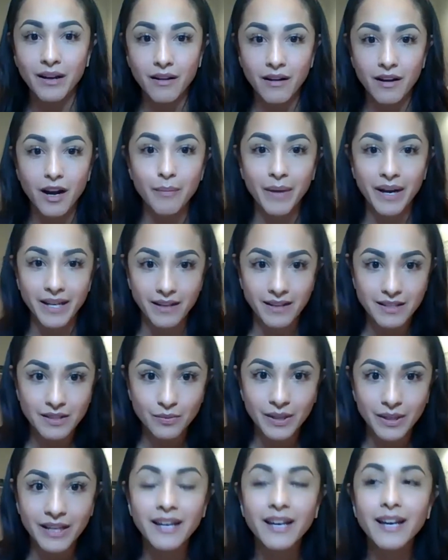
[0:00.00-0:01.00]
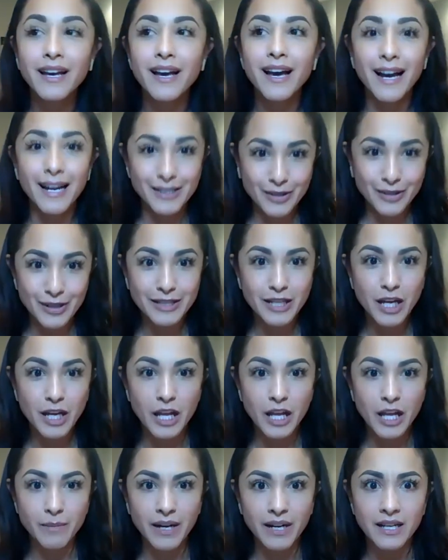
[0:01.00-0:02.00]
on my eSuite, I started telling
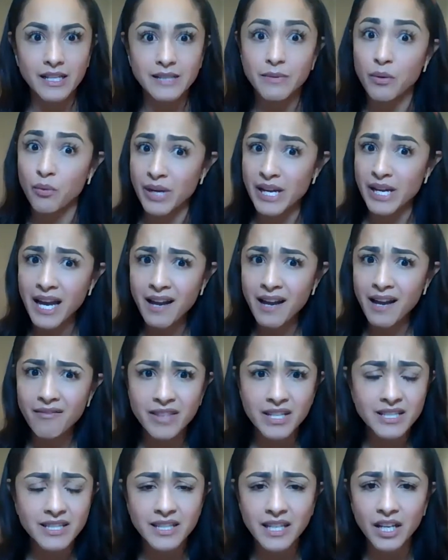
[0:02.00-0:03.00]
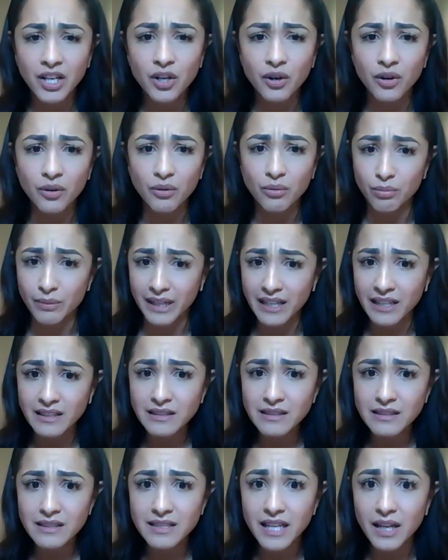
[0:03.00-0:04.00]
my husband, we have this thing called
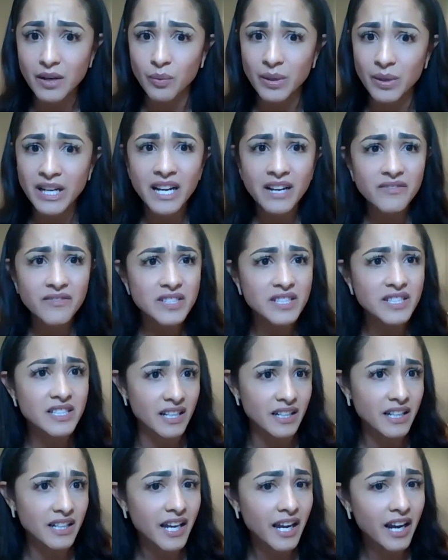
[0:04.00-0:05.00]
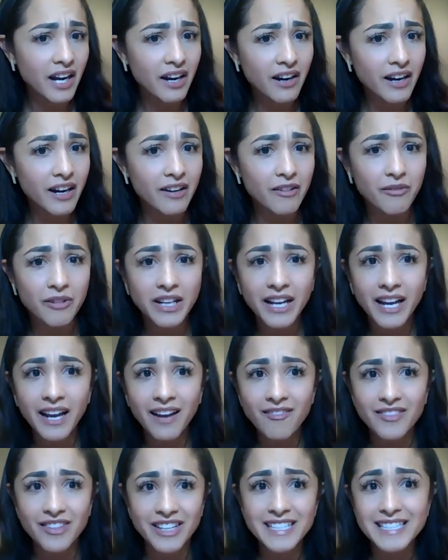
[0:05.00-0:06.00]
greens, and we have skincare, and we
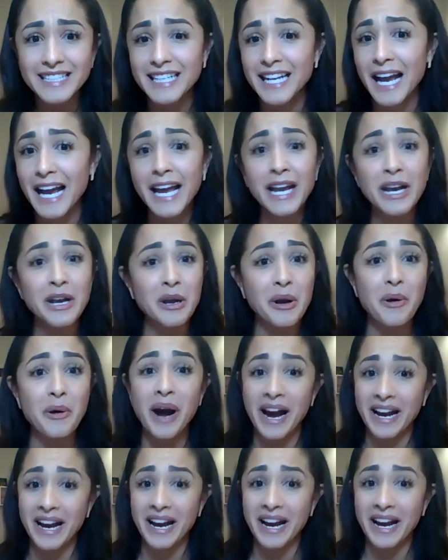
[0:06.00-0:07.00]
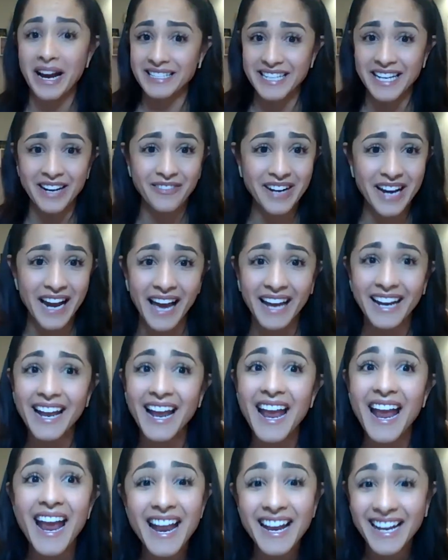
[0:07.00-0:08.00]
have this, and I had no idea we had
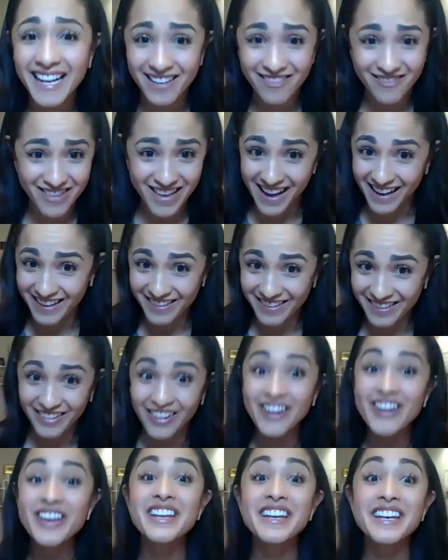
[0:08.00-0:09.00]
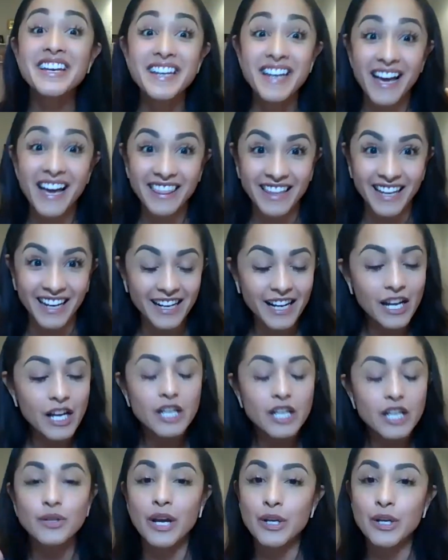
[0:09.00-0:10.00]
any of that, y'all. Nothing.
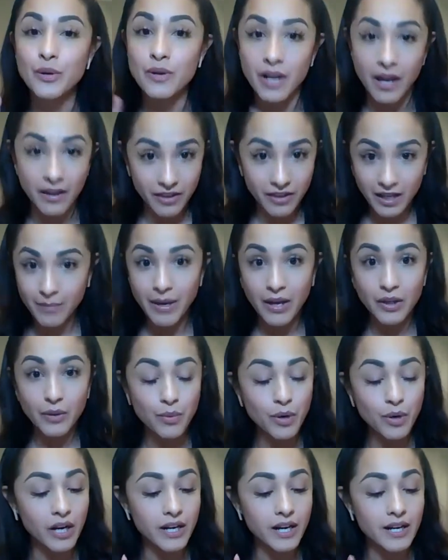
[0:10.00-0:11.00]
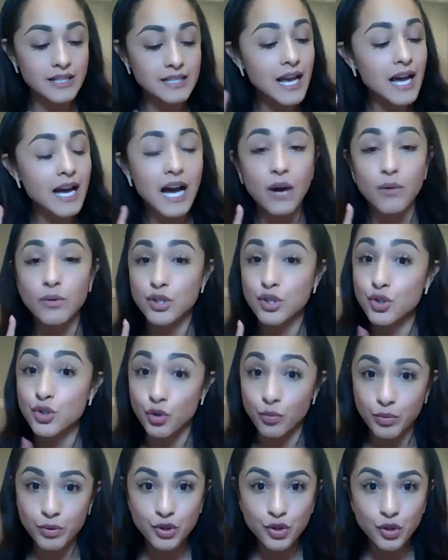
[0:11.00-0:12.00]
So I knew nothing about the products. I was
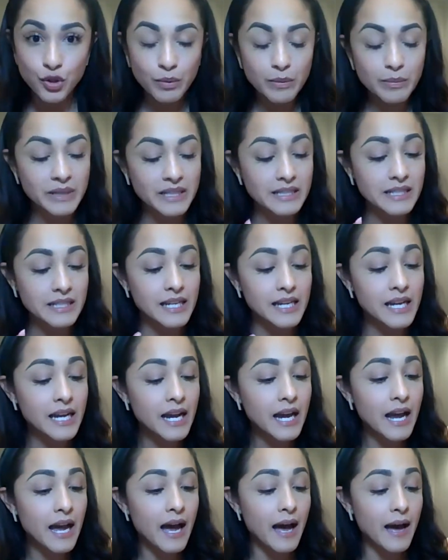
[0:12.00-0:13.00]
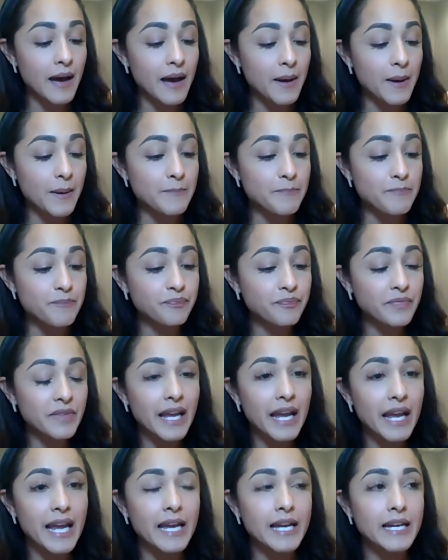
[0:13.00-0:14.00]
super, super busy.
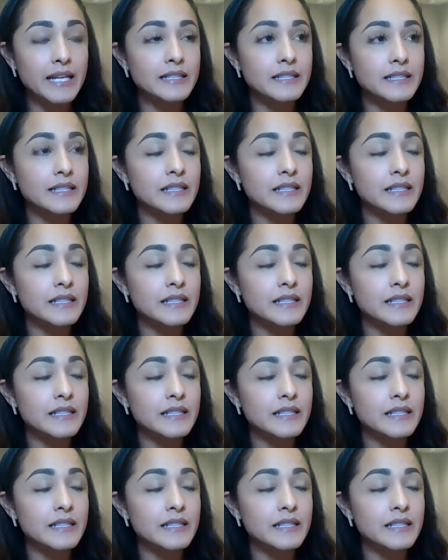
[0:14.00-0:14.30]
And,